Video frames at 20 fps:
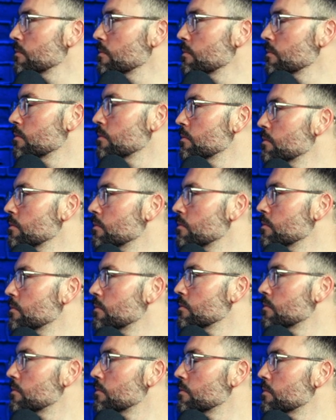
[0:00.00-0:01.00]

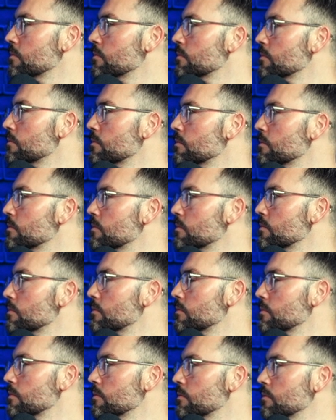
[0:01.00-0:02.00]

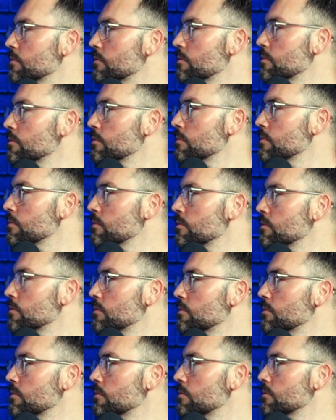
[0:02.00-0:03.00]

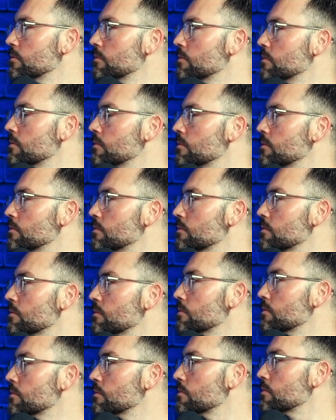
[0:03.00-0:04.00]

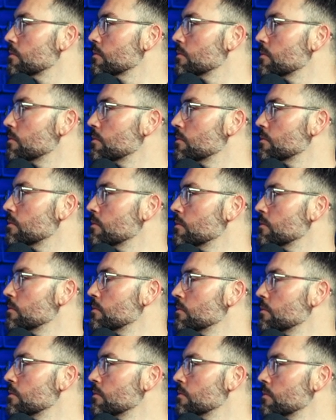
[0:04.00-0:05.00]

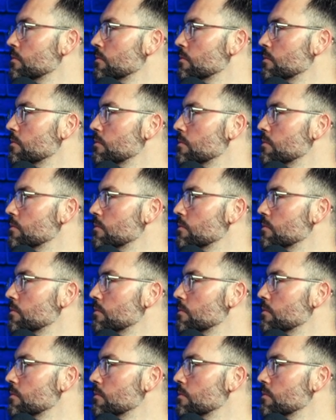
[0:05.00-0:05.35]
(silent)